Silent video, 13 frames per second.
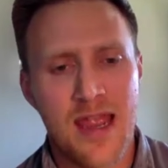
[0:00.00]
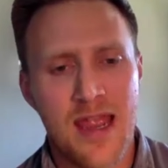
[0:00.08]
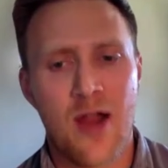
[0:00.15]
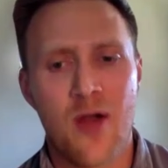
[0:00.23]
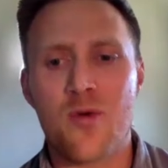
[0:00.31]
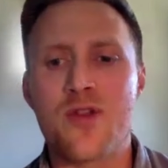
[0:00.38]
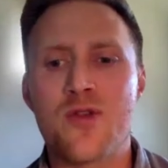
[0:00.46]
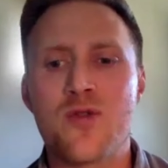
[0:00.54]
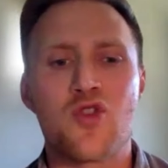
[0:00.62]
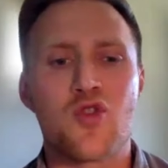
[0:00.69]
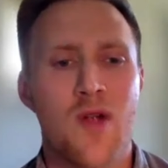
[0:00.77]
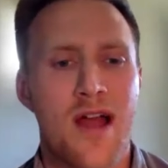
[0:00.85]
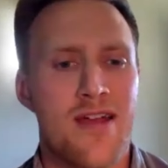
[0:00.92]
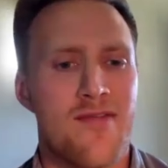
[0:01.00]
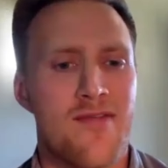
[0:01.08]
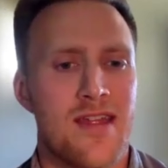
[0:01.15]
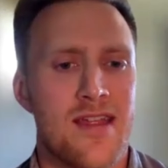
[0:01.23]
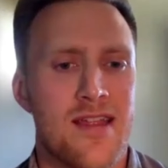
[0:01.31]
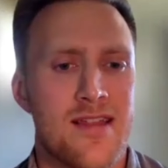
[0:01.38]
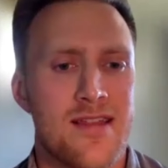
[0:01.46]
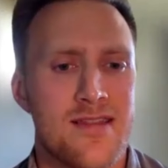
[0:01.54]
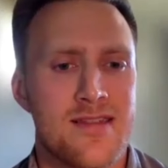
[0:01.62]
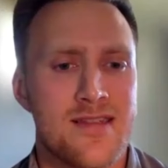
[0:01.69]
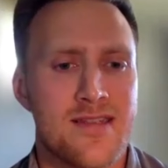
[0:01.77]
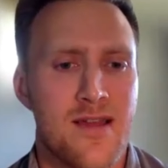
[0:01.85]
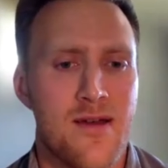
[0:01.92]
how are you driving
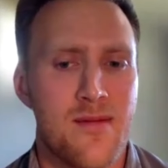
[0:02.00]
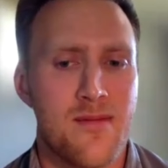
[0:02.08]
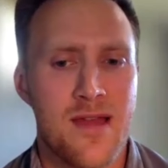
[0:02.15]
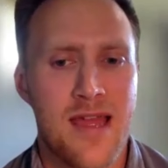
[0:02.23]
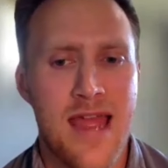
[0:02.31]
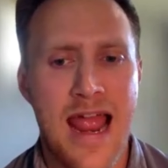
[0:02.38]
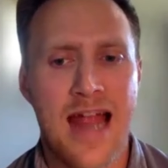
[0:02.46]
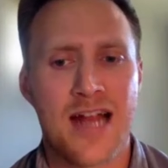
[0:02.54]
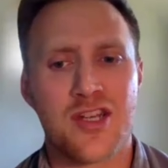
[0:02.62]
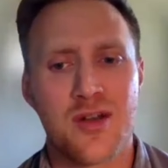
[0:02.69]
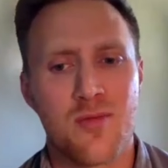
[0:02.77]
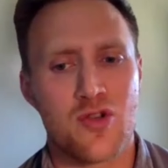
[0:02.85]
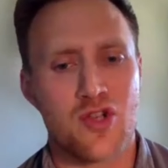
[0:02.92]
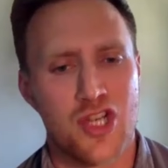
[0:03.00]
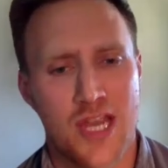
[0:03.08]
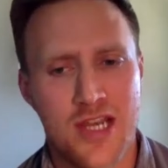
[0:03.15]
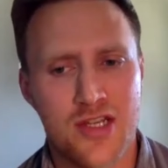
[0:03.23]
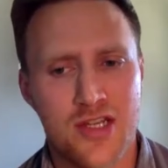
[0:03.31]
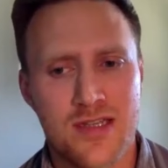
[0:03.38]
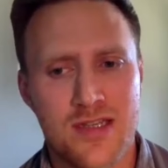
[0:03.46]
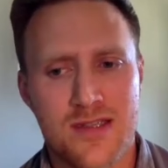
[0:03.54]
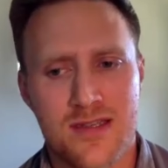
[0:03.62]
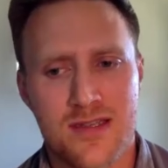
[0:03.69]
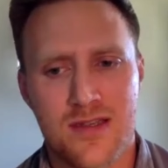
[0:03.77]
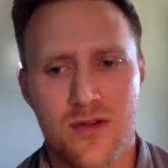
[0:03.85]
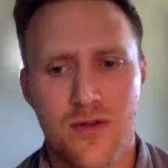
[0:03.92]
some actionable
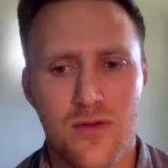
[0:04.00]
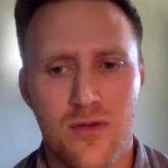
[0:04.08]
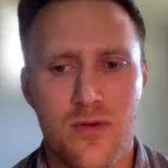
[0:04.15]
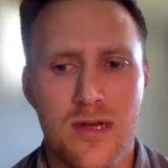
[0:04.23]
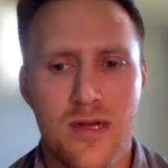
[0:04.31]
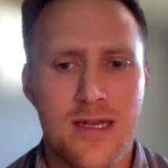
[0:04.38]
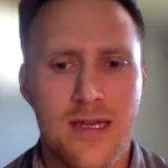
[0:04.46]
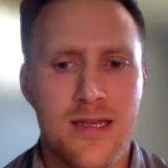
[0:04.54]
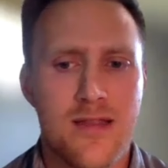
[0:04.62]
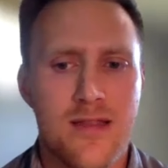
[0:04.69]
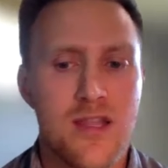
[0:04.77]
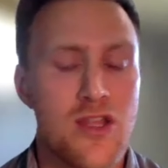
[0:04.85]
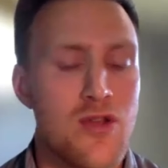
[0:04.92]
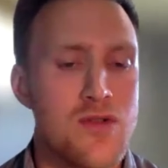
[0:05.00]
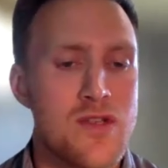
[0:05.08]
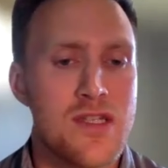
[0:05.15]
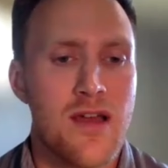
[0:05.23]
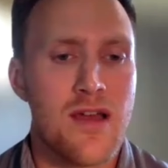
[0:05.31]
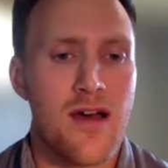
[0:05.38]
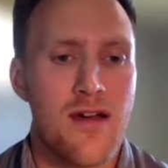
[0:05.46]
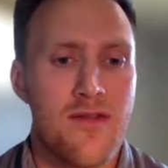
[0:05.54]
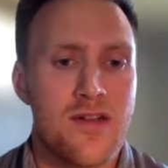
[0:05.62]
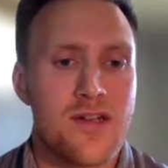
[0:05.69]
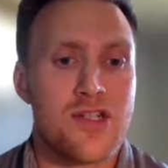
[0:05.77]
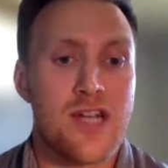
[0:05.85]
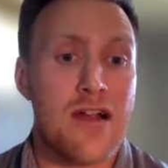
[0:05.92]
changes to the use of
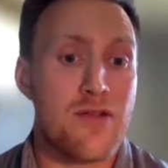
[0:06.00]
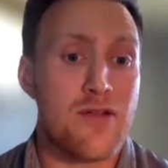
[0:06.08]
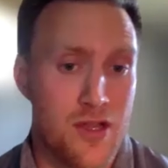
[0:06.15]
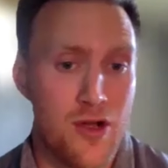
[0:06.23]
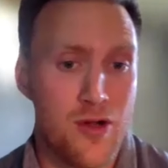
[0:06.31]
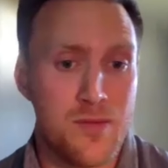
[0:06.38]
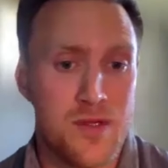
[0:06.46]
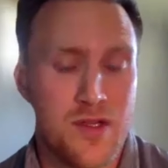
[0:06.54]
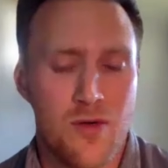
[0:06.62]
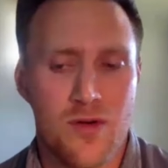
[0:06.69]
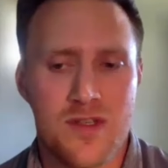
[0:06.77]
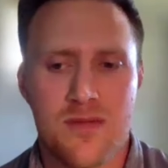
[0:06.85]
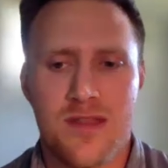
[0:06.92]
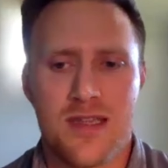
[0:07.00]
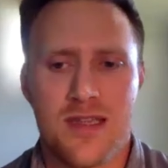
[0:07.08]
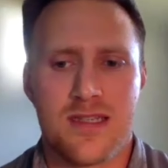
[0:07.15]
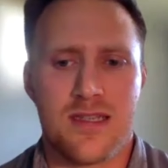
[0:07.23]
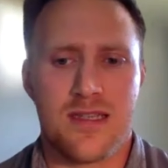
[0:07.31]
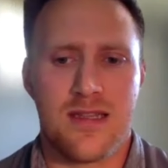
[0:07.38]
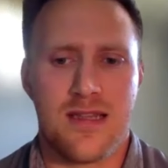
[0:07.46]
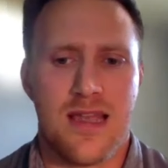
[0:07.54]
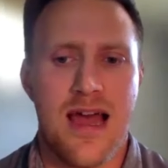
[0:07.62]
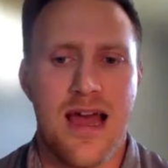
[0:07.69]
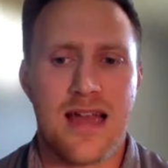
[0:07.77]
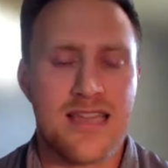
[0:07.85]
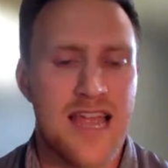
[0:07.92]
gyroscopes or some of this
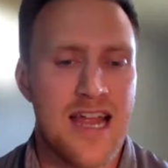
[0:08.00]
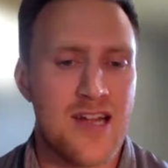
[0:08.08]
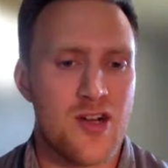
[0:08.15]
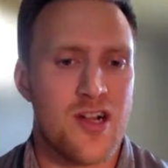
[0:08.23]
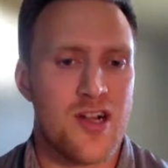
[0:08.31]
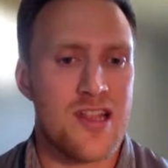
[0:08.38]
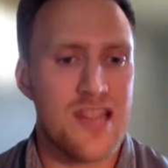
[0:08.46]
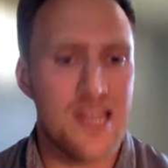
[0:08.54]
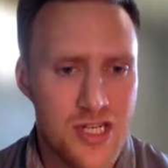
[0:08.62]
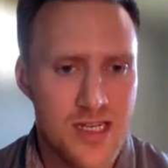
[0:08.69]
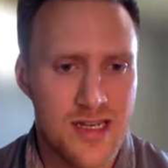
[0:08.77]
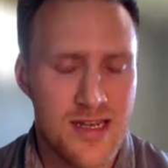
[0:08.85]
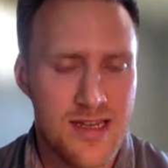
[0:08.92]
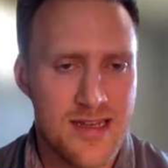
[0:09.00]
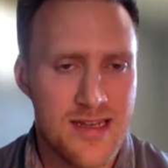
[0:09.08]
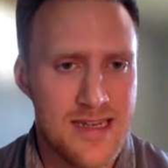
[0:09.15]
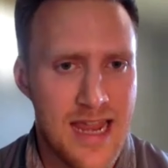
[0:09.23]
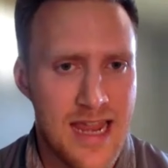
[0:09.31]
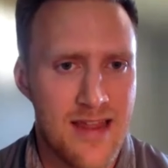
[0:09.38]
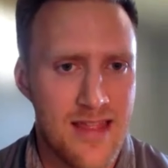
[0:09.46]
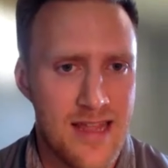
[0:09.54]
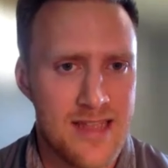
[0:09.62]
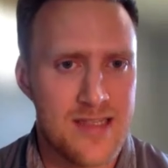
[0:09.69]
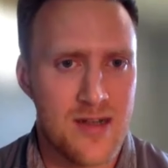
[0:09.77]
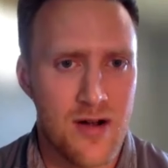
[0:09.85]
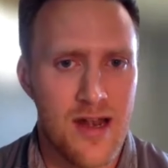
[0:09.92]
contact or collision data
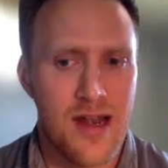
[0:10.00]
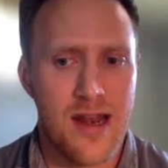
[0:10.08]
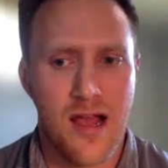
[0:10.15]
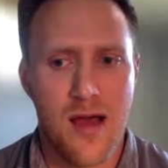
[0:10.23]
that's starting to come